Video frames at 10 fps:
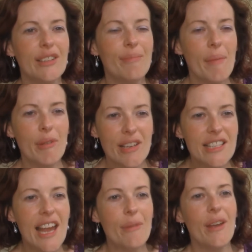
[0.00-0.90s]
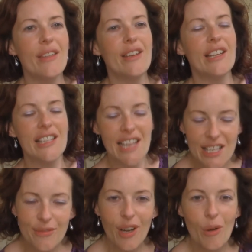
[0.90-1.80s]
maybe resonate with, you can
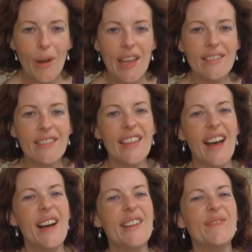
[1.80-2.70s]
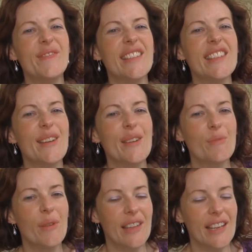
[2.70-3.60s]
identify with. So it's
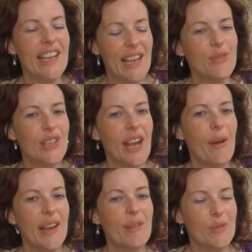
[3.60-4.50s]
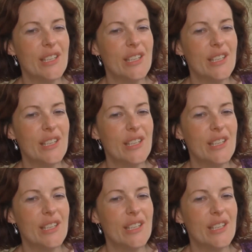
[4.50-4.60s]
one that keeps you going and